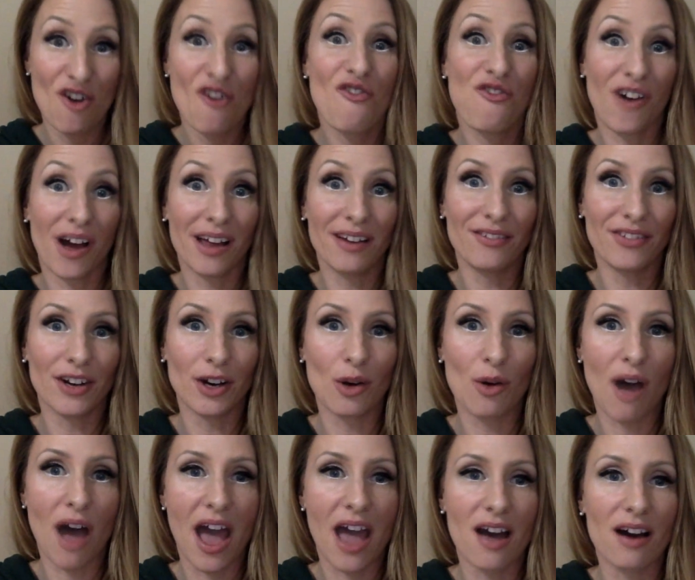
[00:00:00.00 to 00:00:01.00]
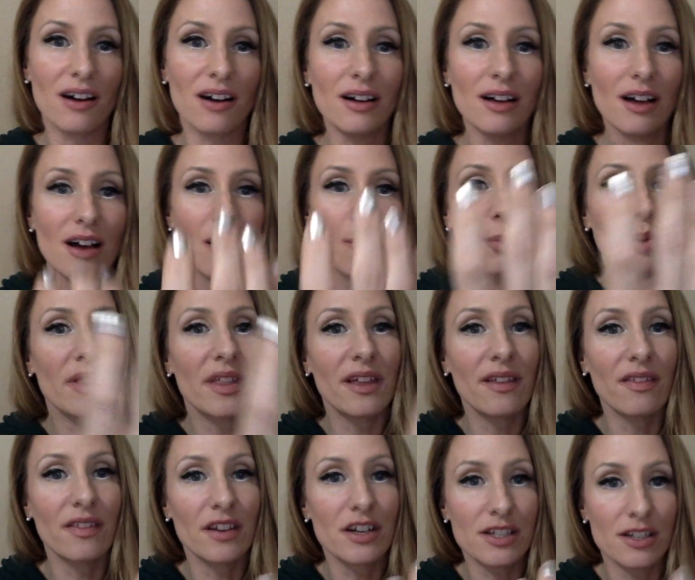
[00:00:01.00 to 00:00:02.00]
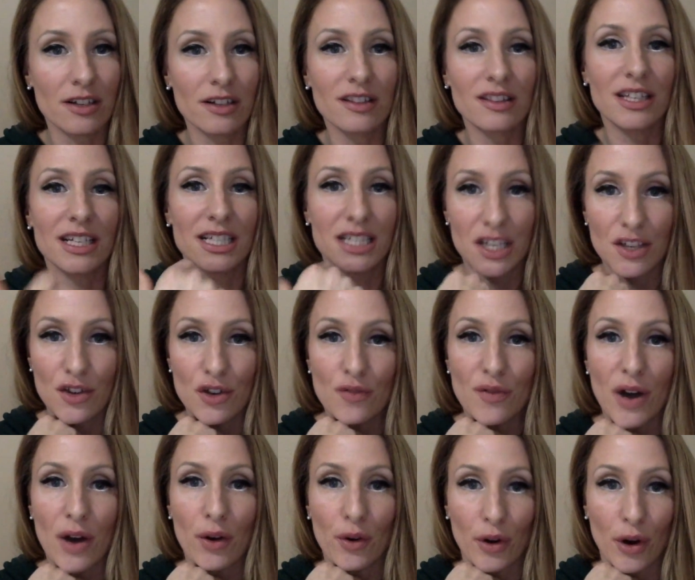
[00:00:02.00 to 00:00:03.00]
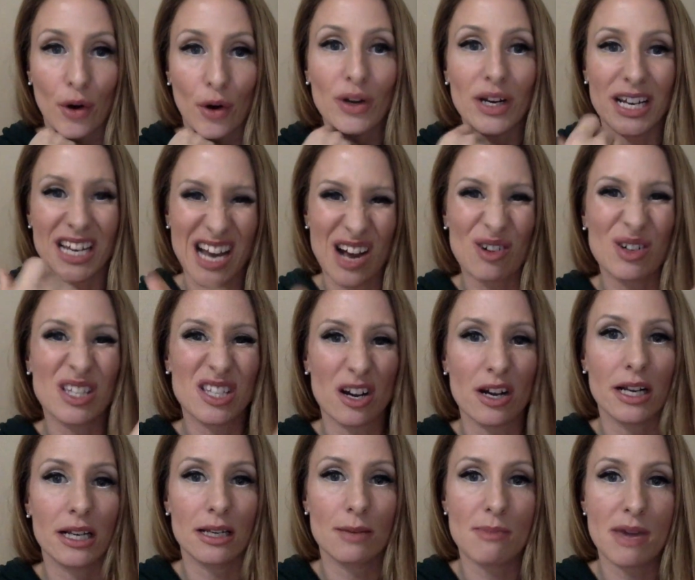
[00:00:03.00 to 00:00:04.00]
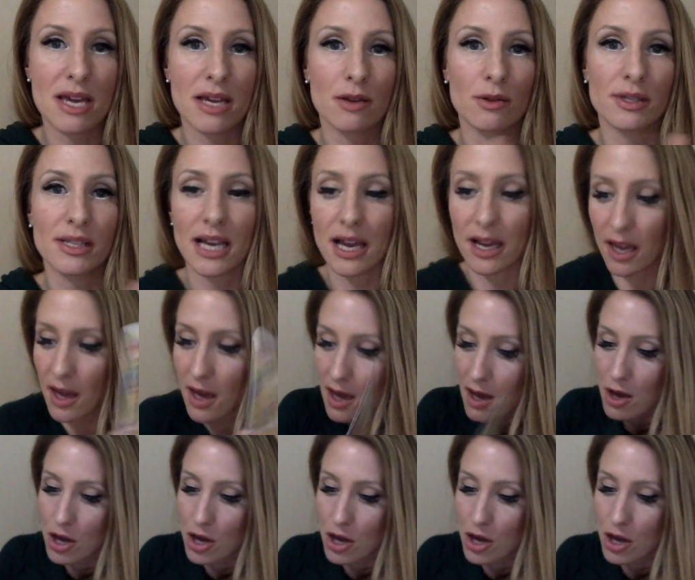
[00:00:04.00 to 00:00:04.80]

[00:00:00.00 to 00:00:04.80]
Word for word: Fun for a while, but then there's certain things that you've outgrown and now it's starting to make you sick.